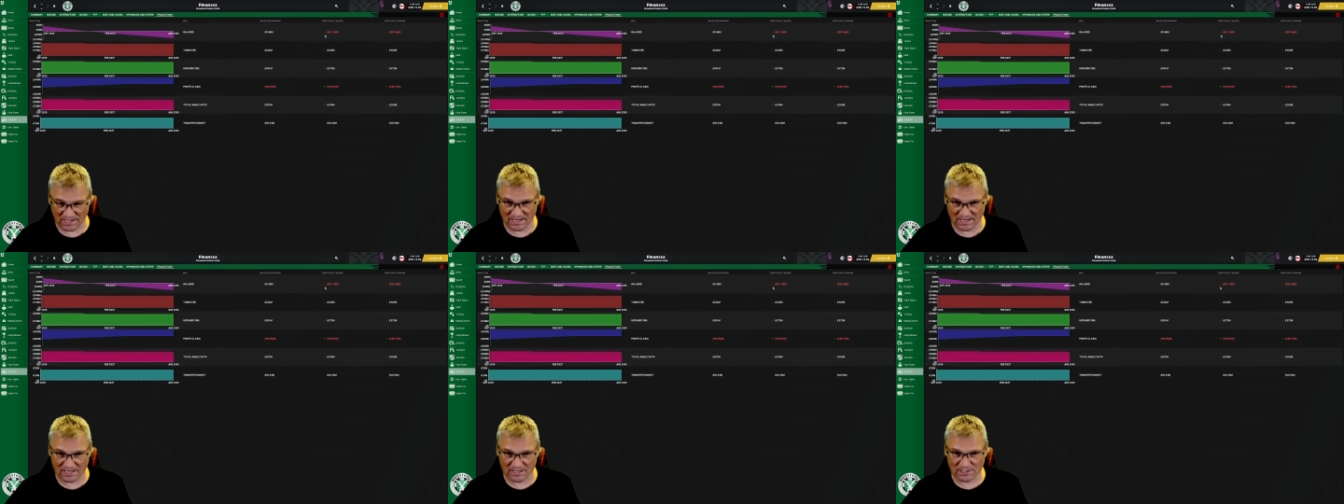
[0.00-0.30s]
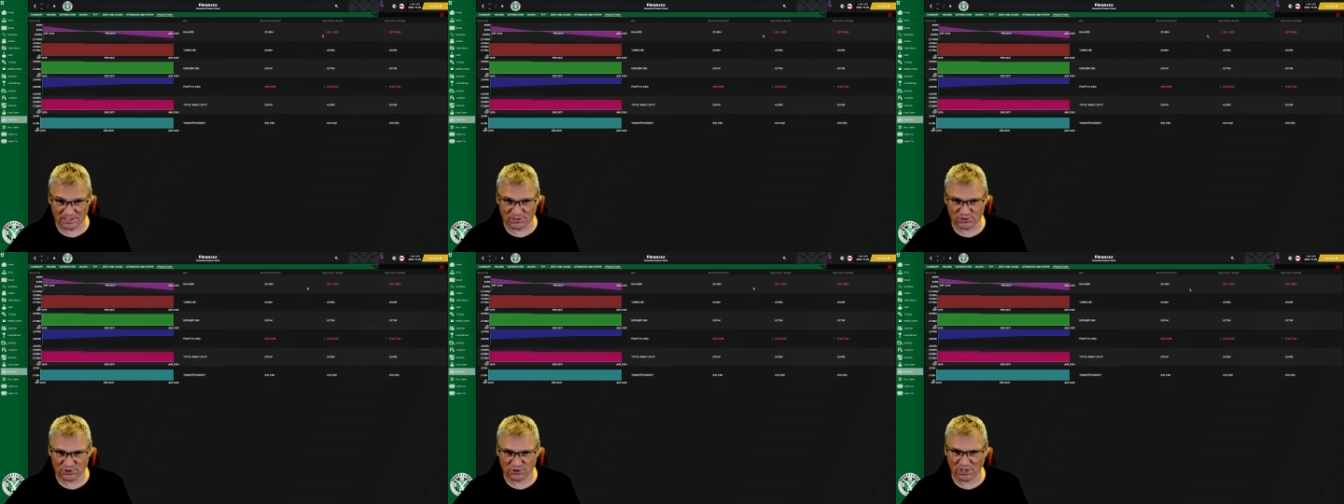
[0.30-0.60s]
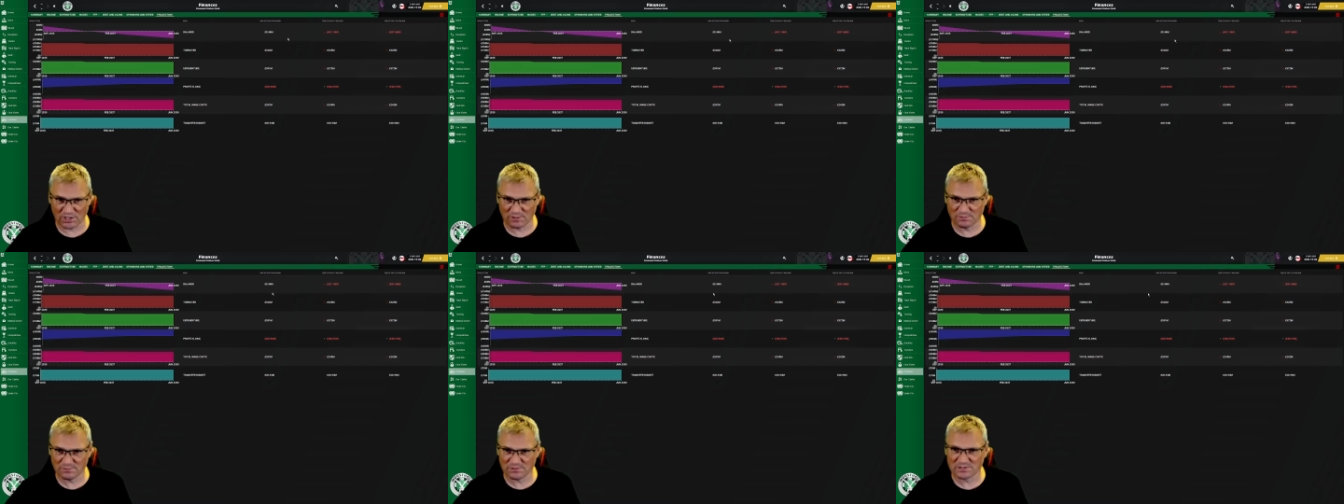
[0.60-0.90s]
English
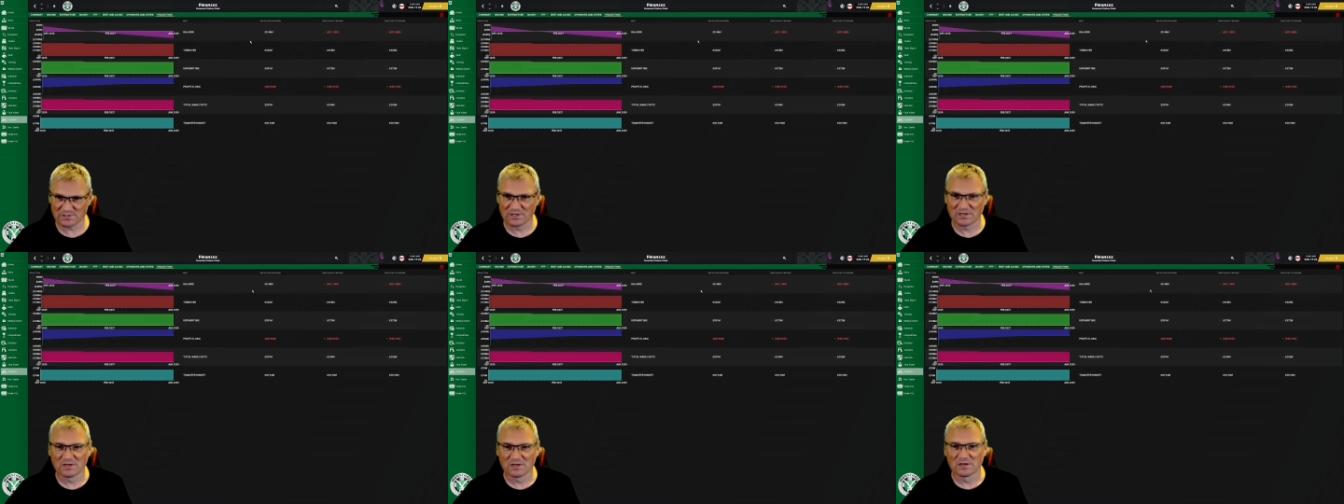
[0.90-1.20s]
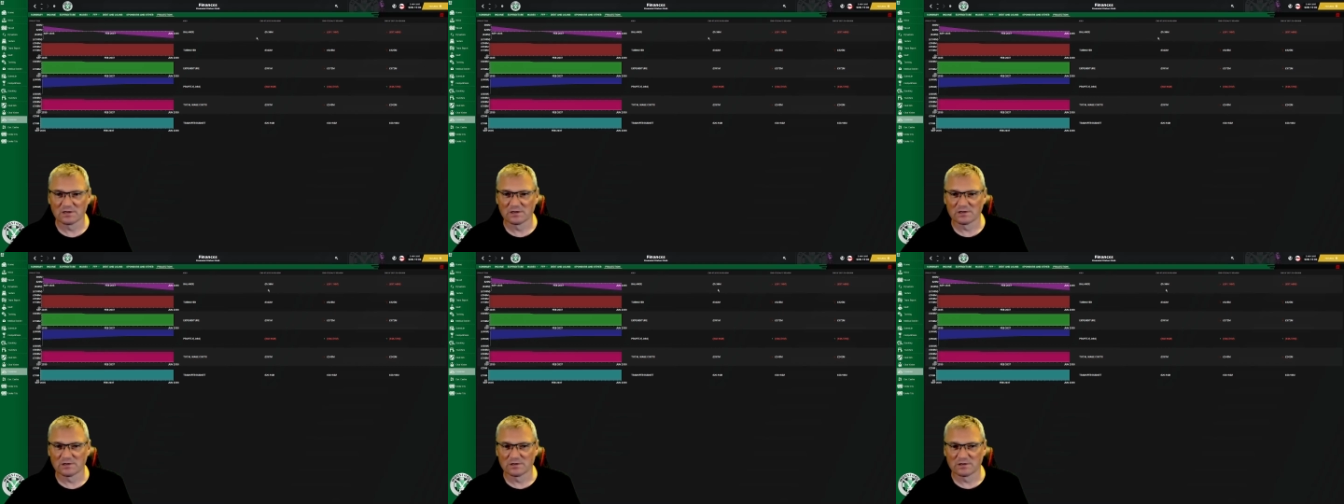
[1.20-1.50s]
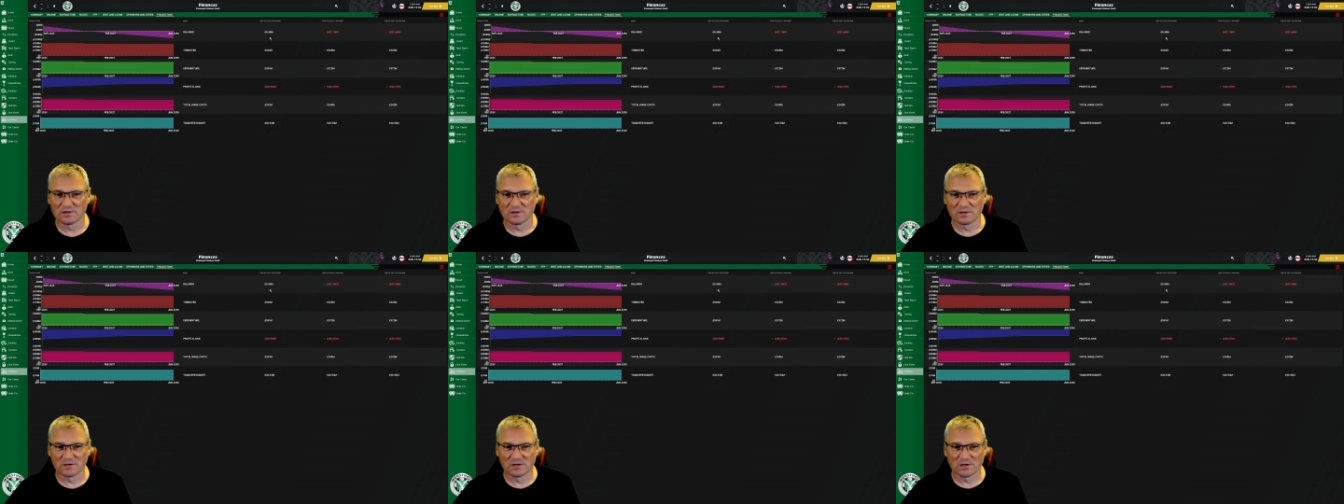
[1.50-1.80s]
James,
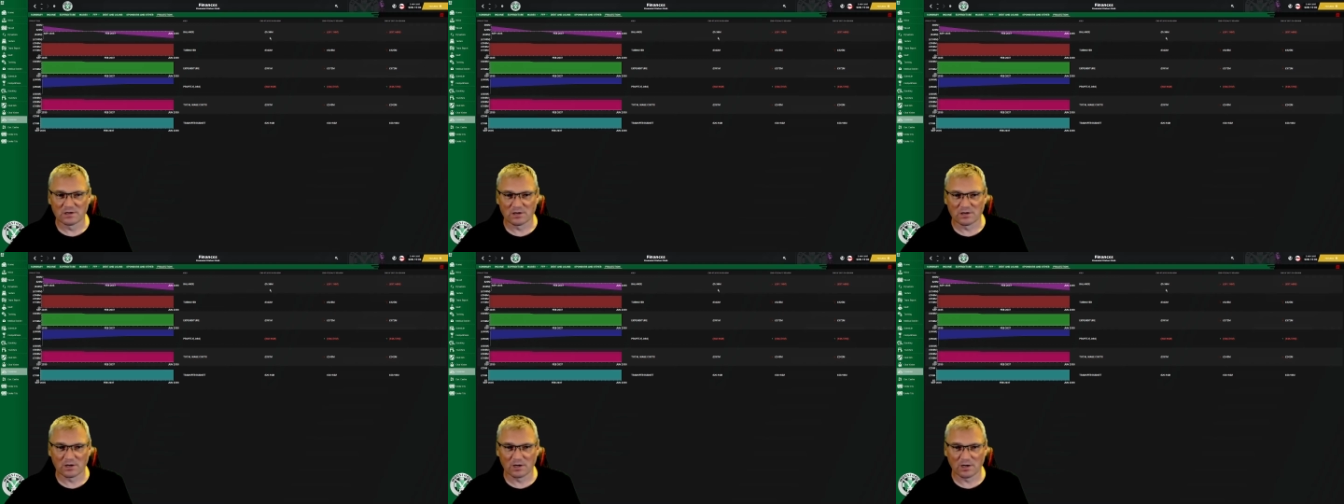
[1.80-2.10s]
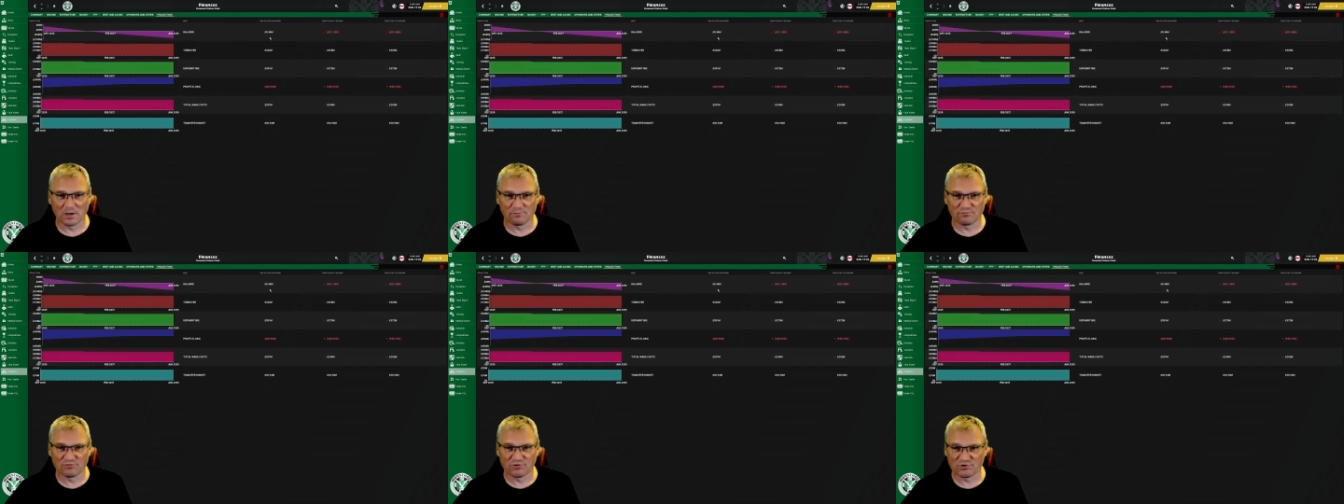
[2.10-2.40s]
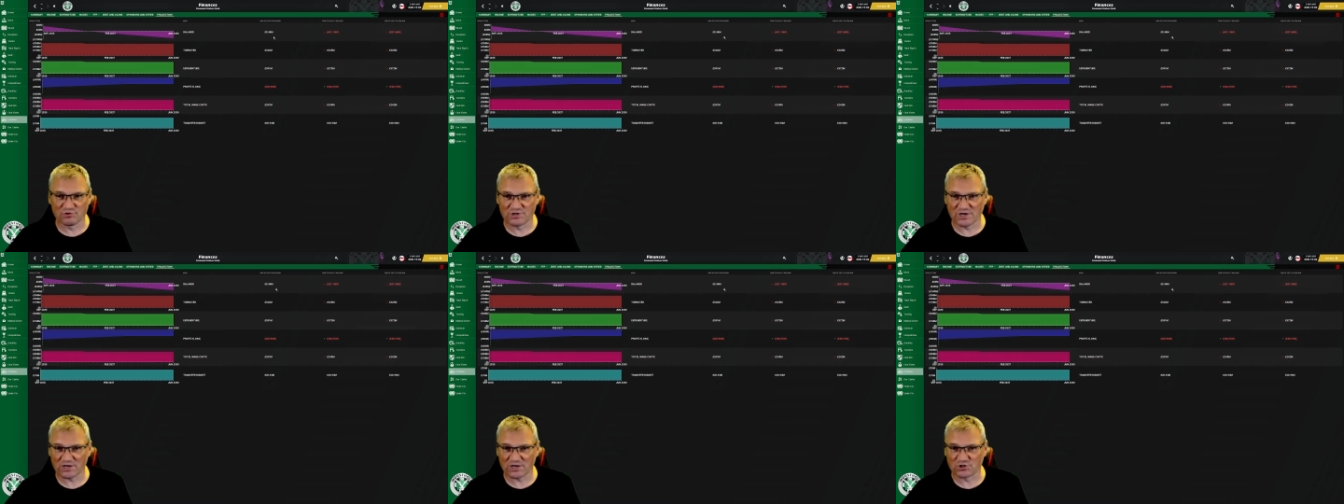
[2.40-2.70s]
our
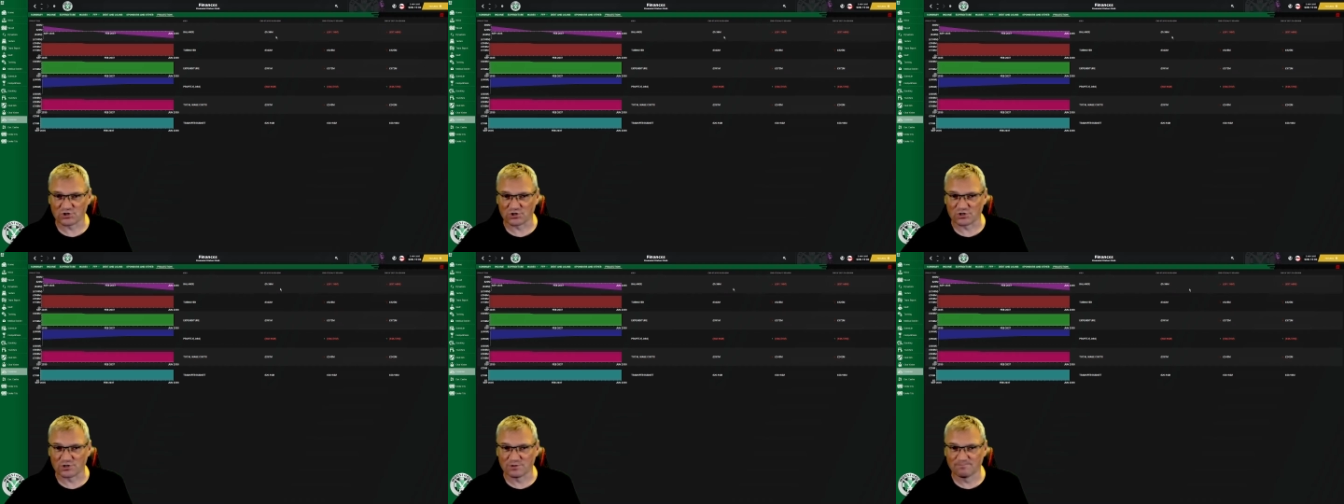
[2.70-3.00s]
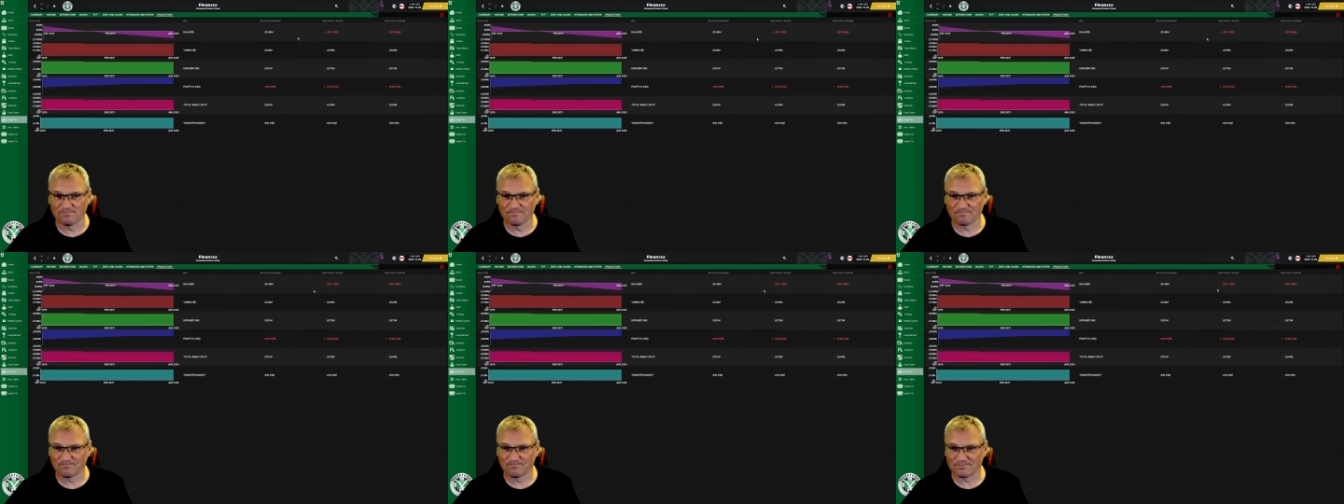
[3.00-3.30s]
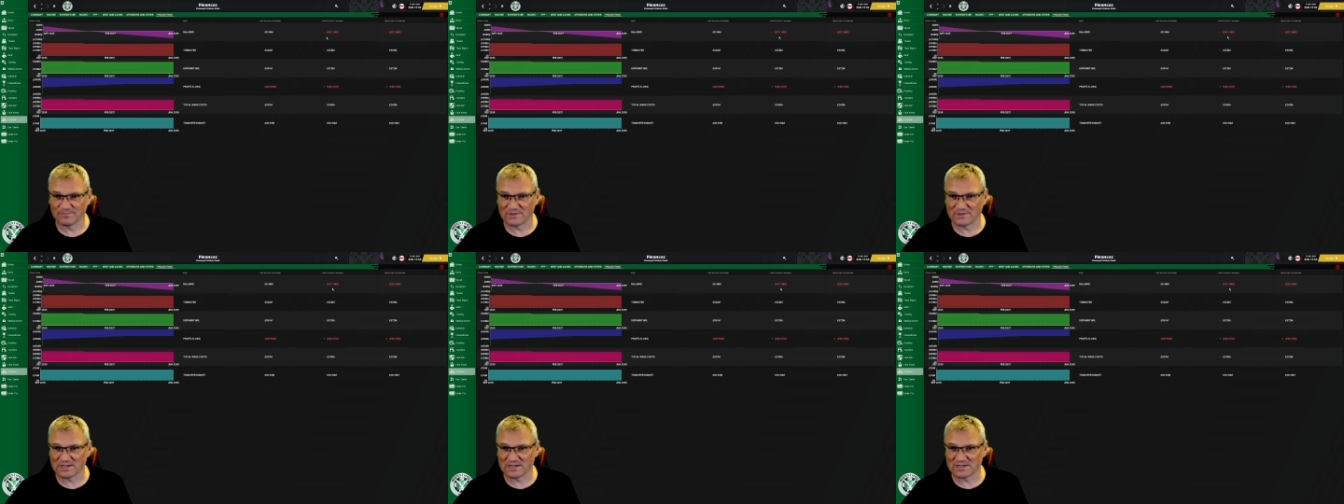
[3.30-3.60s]
projection
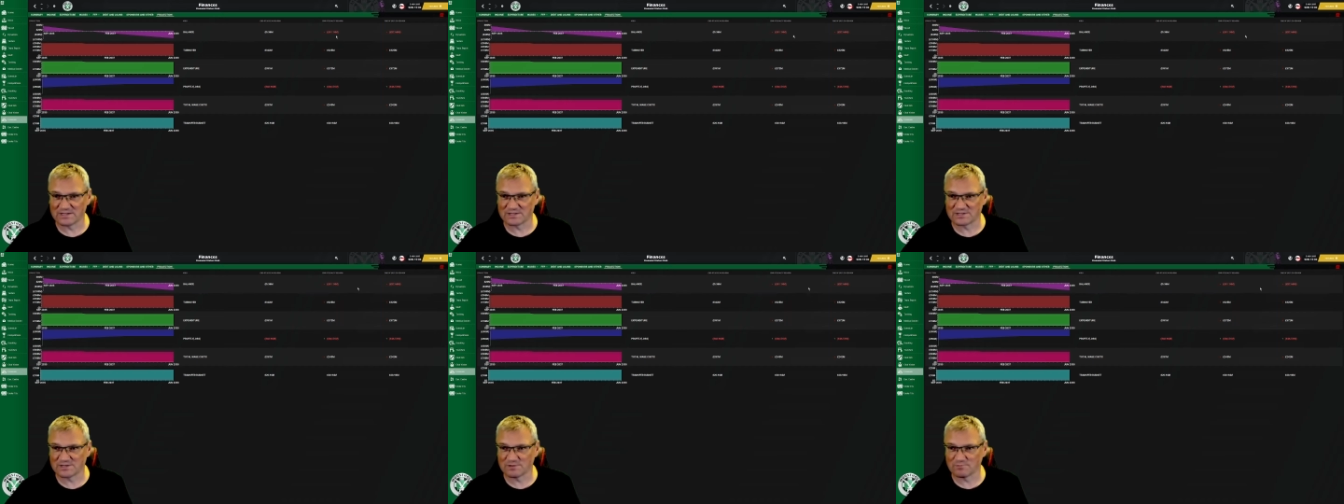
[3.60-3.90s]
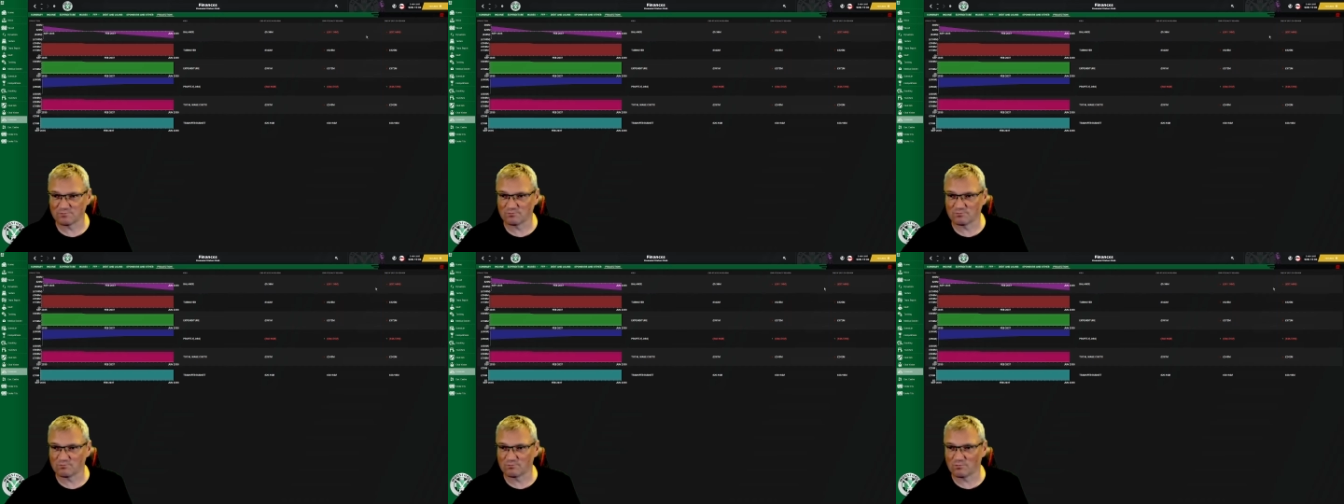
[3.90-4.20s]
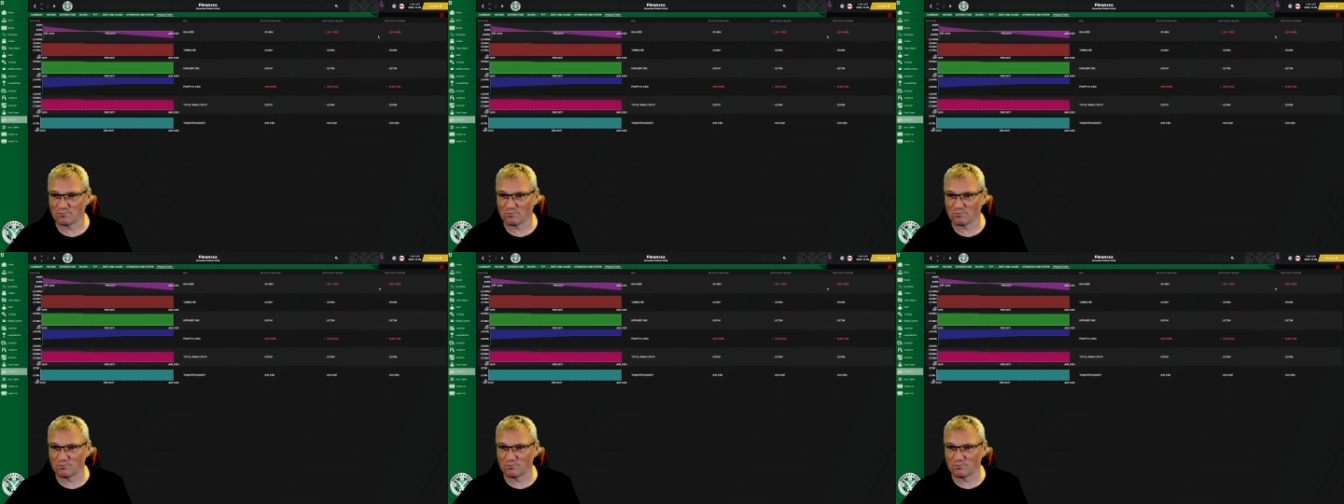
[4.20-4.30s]
is that